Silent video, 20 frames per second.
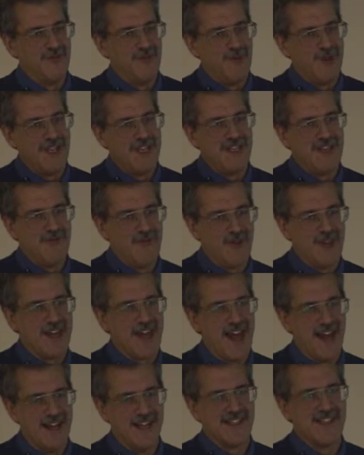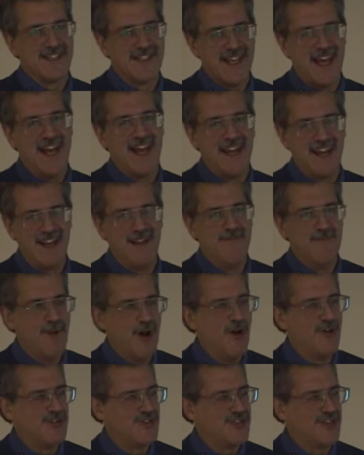We kind of set it in
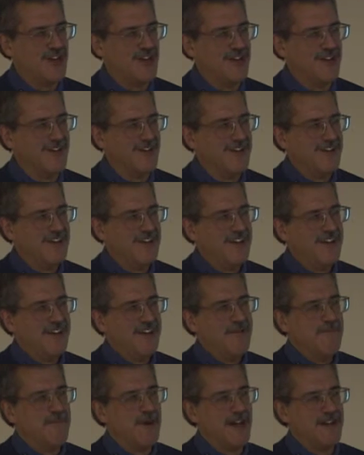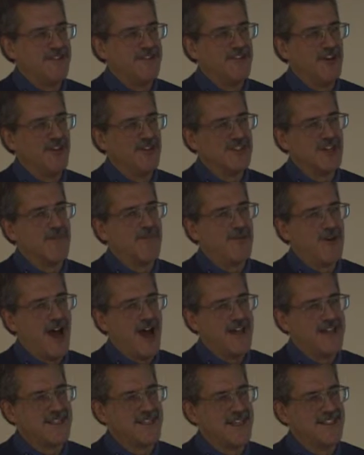motion, but those are
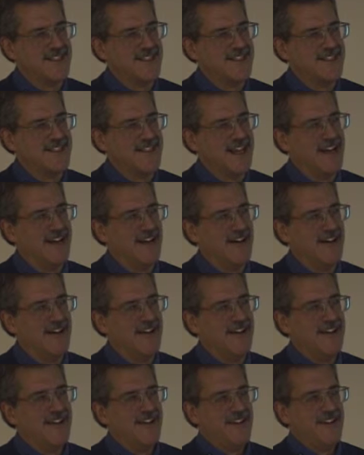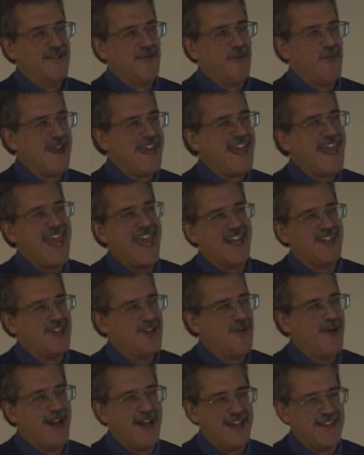processes that we can't
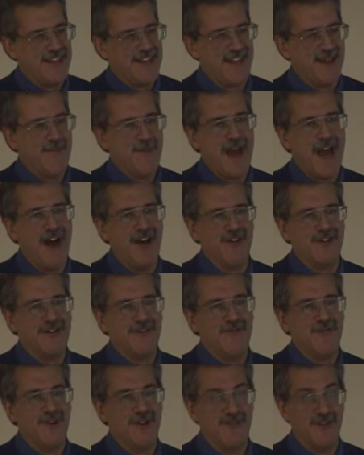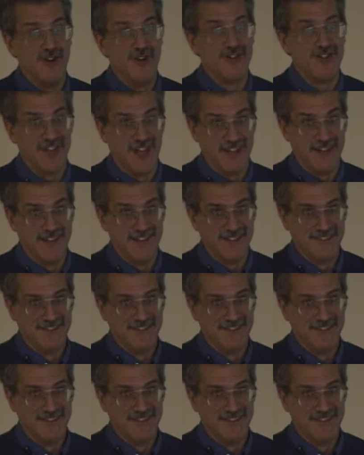do anything about reversing.